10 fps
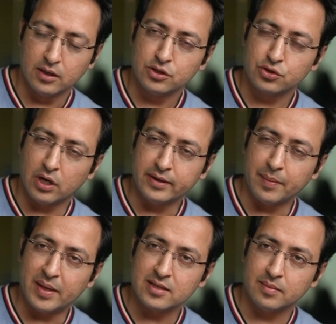So now tell
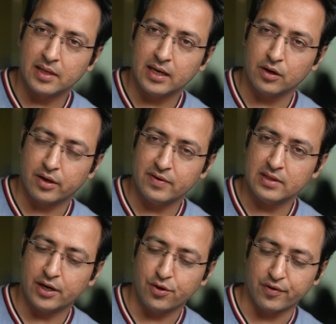me something. Now, given
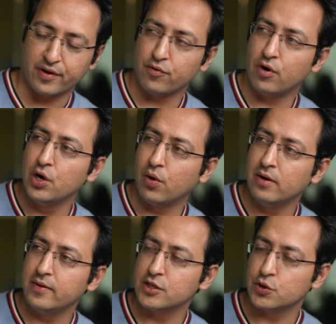that you evolved all
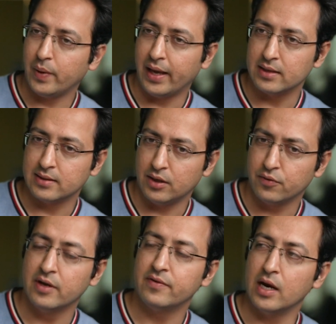of those ways and you
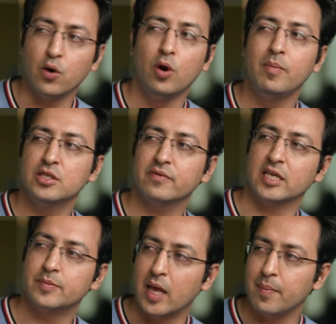would have done a whole bunch of
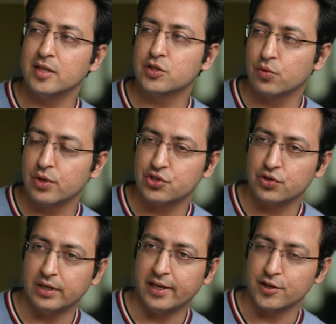experiments through this
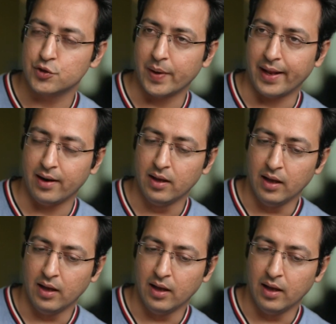journey as well,